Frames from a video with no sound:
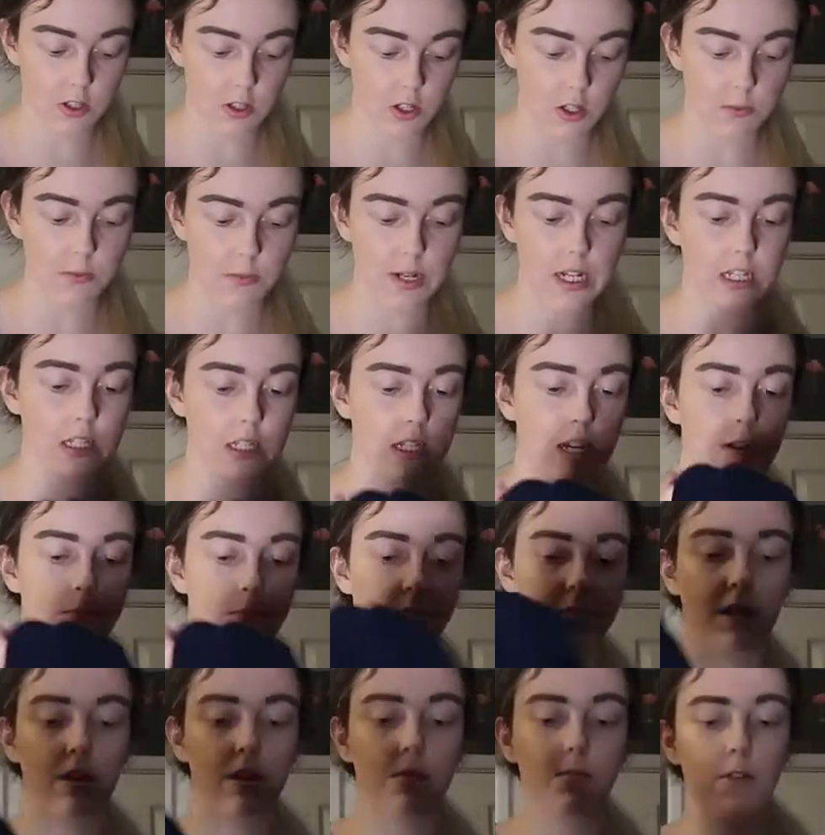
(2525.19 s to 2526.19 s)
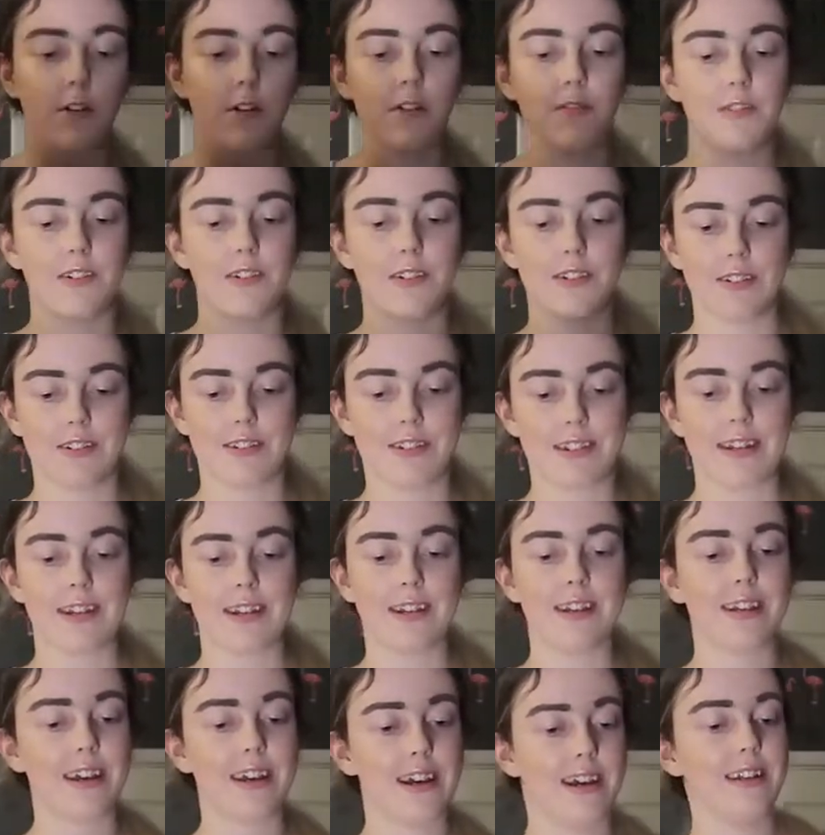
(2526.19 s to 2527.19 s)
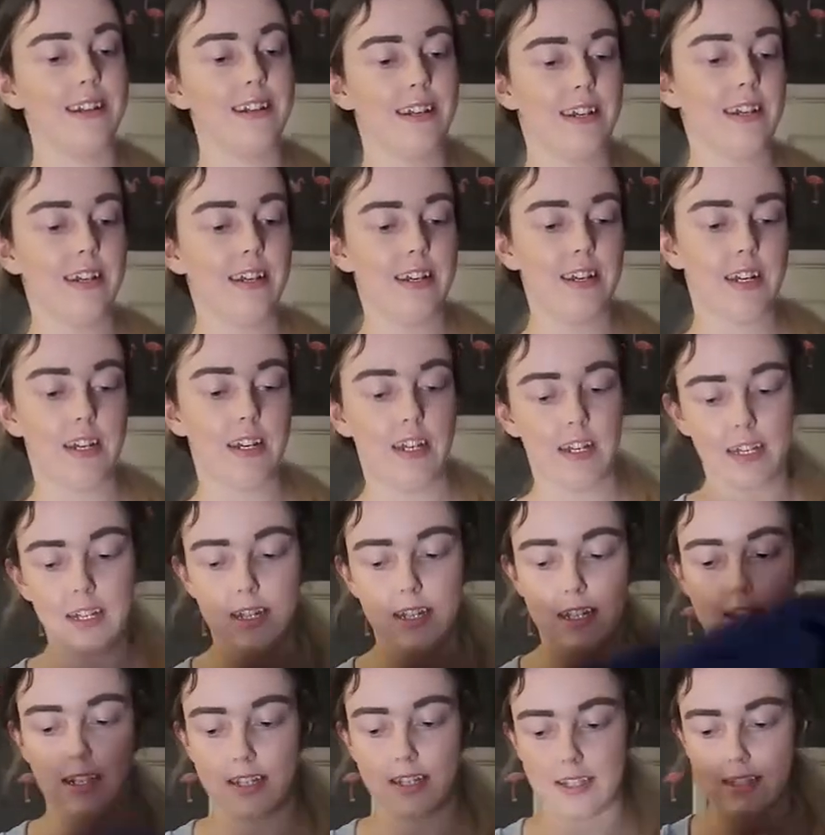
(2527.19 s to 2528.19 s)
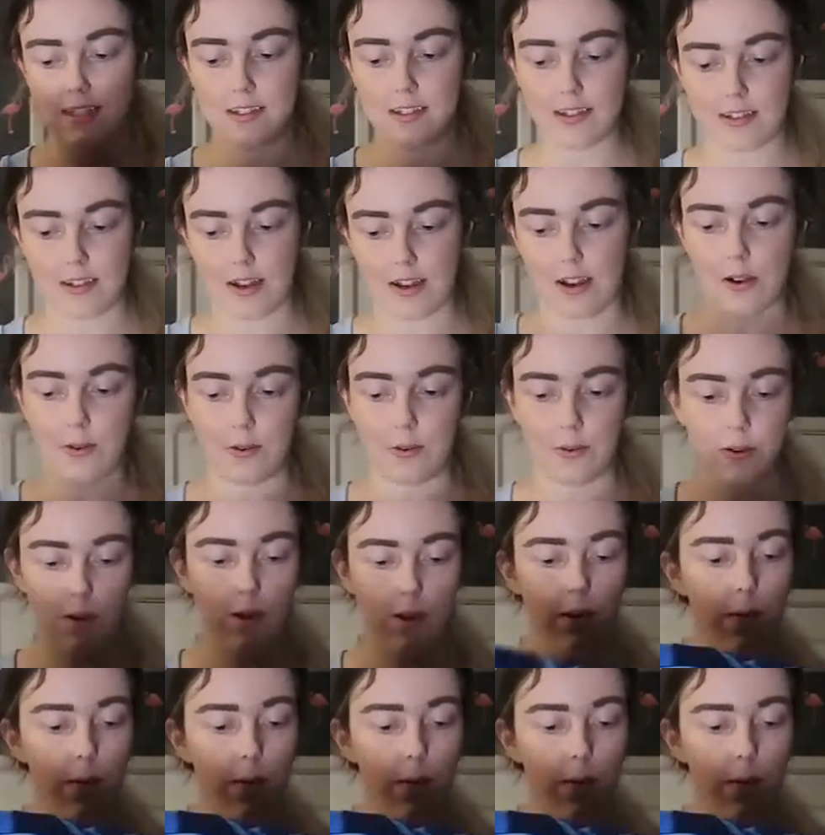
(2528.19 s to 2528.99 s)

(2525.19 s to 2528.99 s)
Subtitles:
too many times now, I'm not even gonna say it again. So